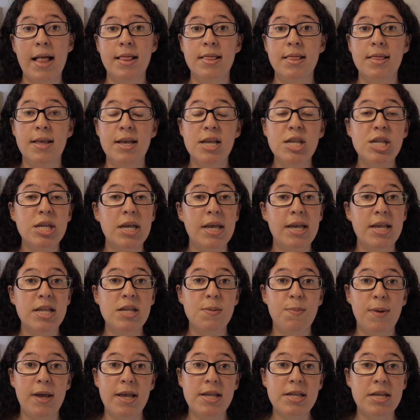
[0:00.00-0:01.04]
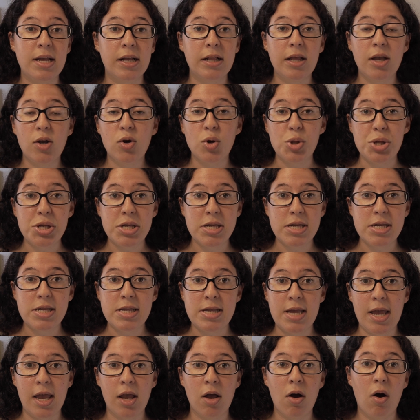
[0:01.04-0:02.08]
And this is basically
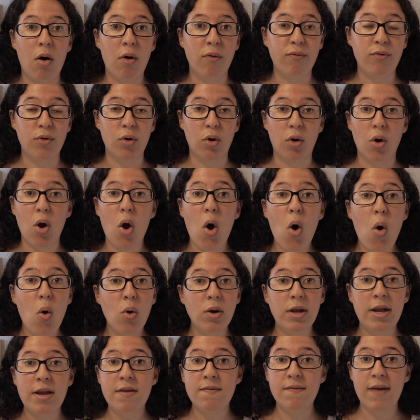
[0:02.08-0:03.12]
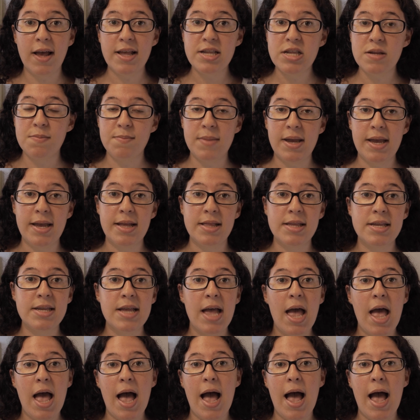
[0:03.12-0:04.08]
consisting of your own investments.